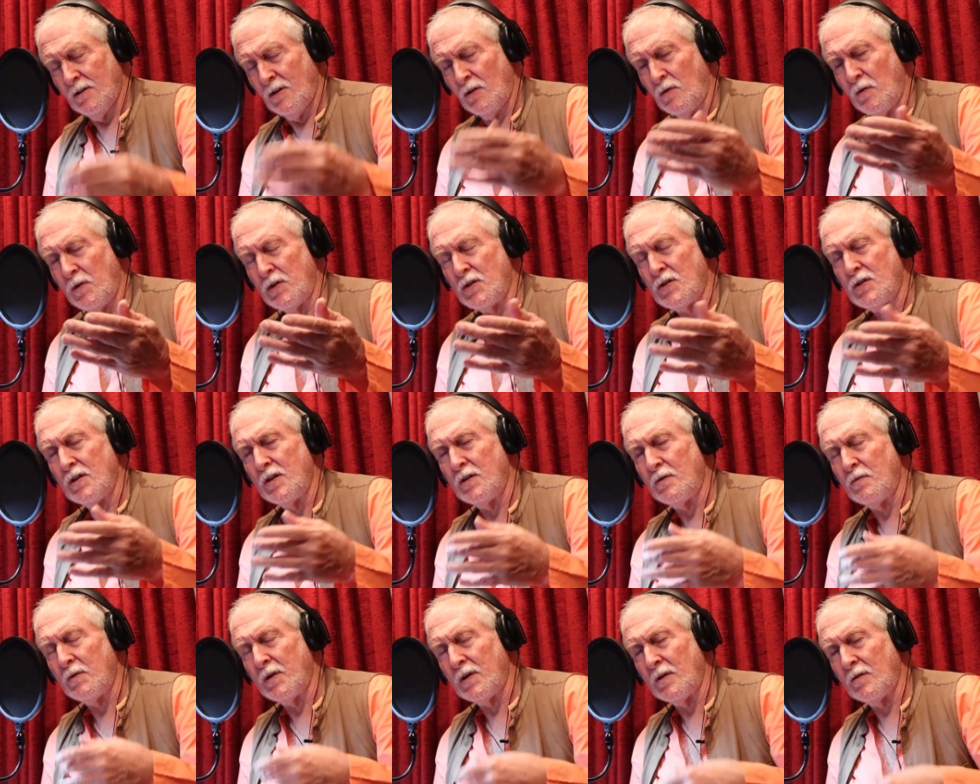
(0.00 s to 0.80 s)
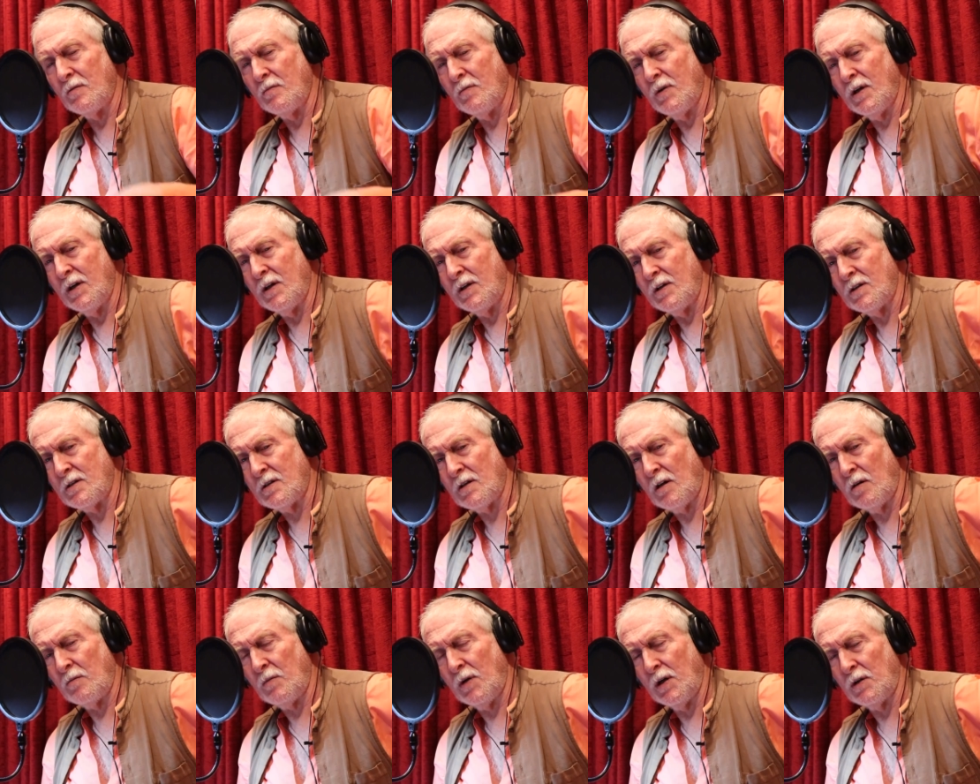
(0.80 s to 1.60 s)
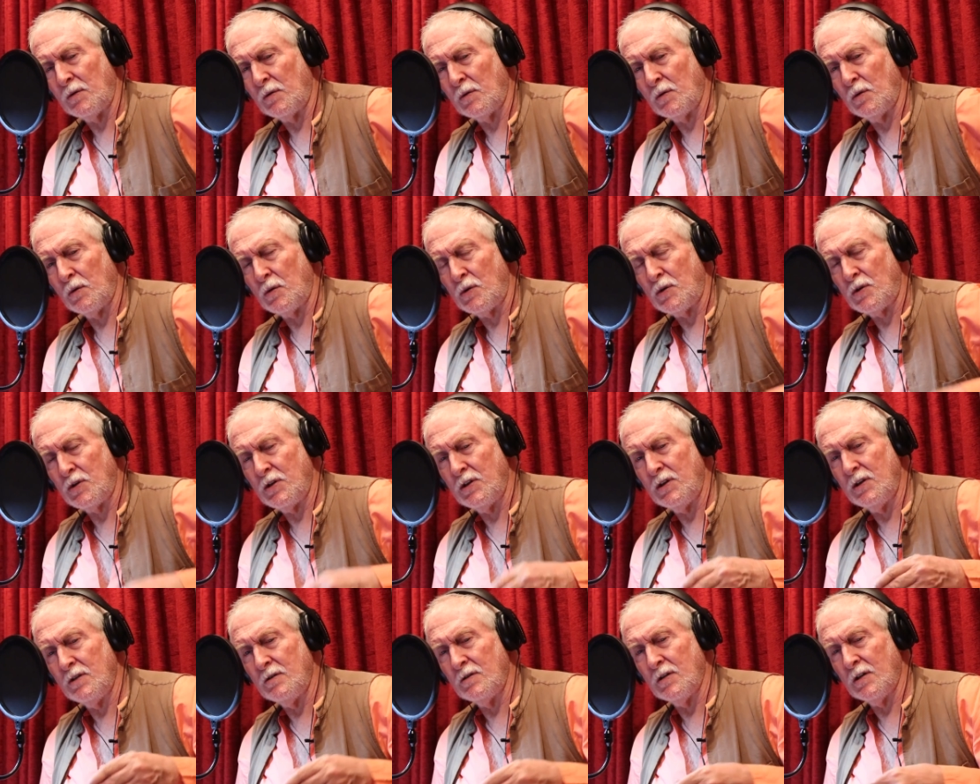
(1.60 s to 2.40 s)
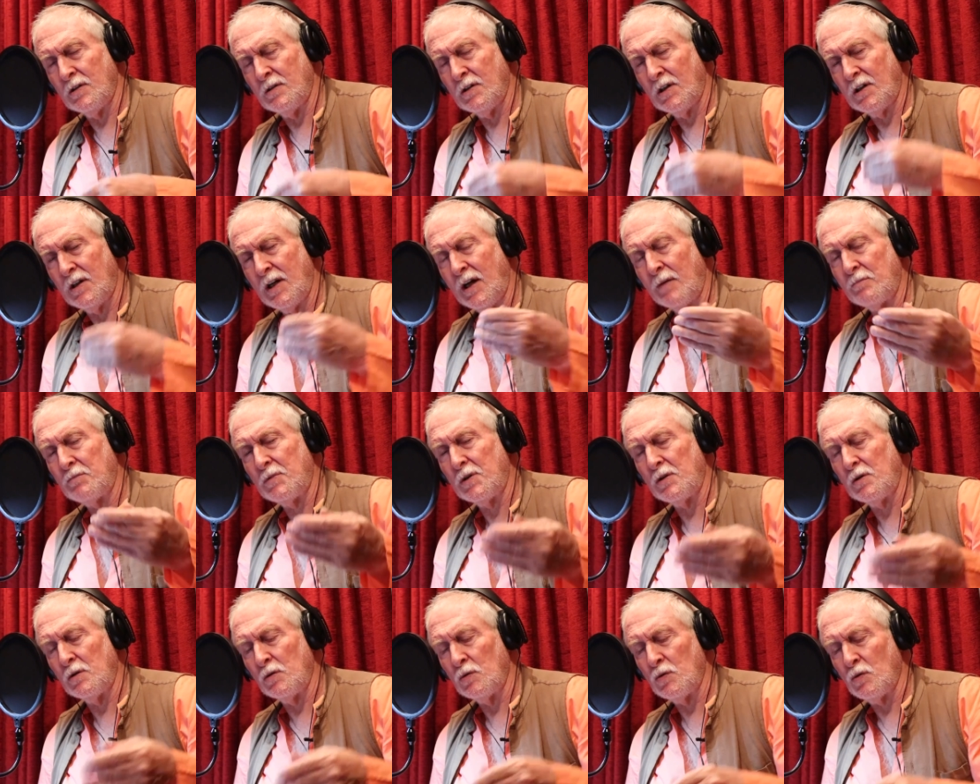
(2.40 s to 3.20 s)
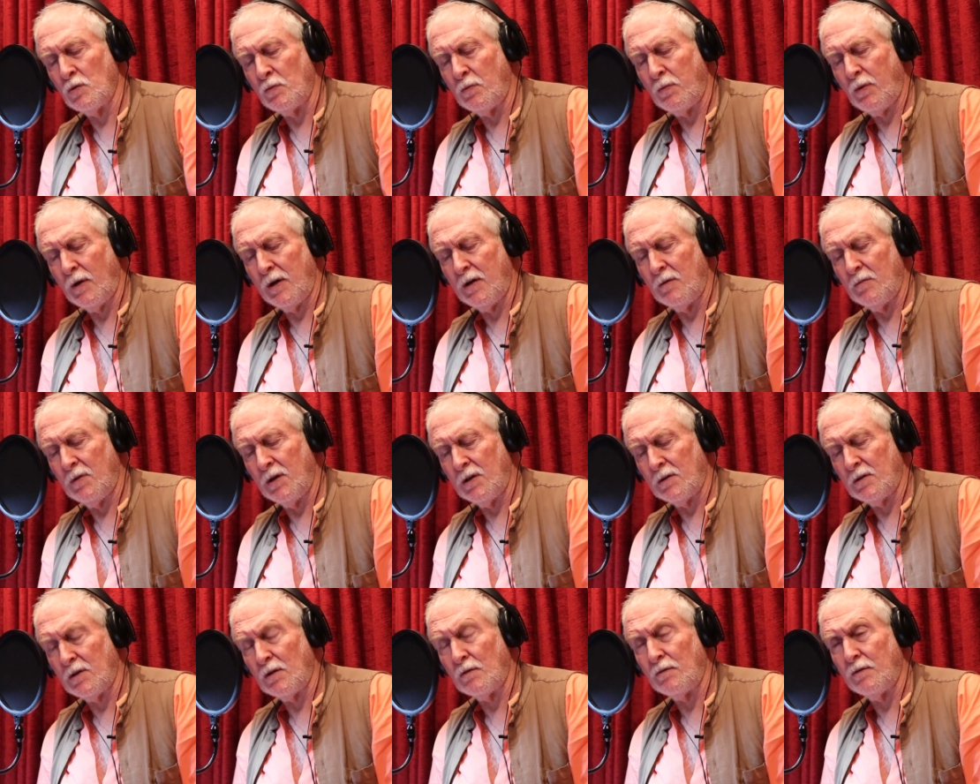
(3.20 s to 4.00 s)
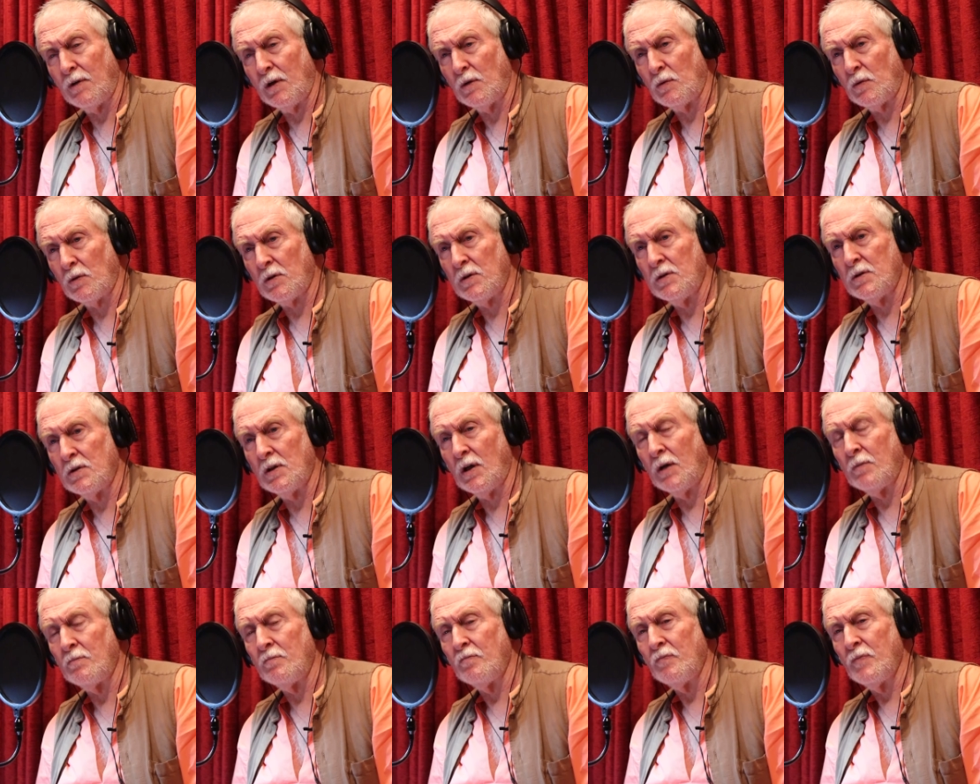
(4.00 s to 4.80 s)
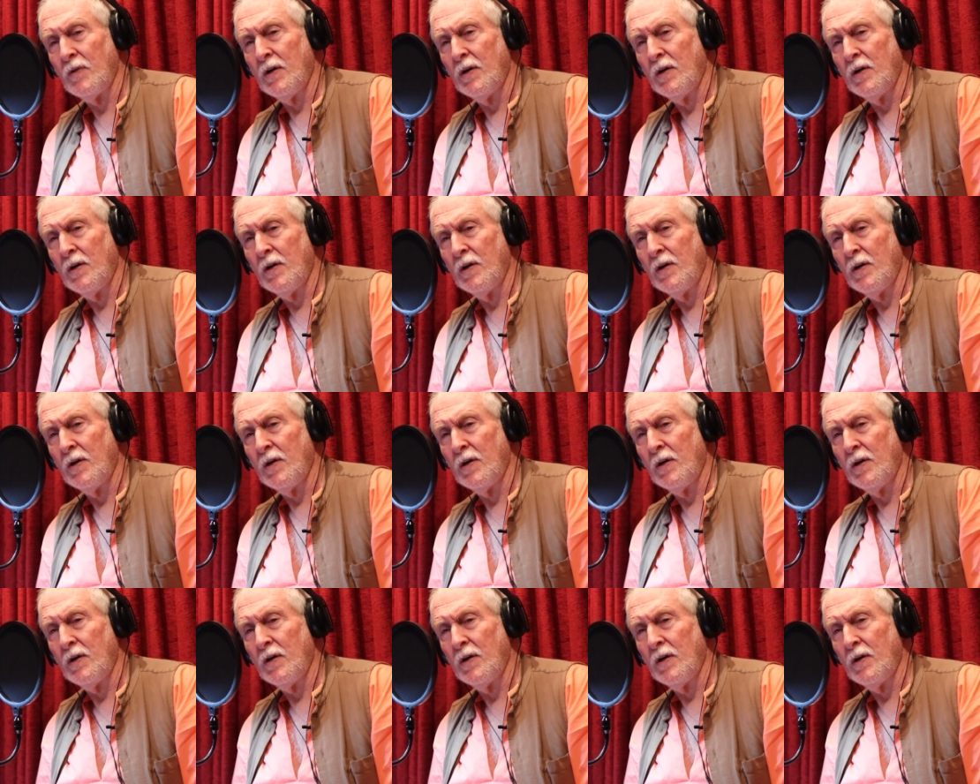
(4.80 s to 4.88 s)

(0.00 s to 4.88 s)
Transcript: originally written by Salman Khurshid and adapted into a play by Ather Farouqui Saab.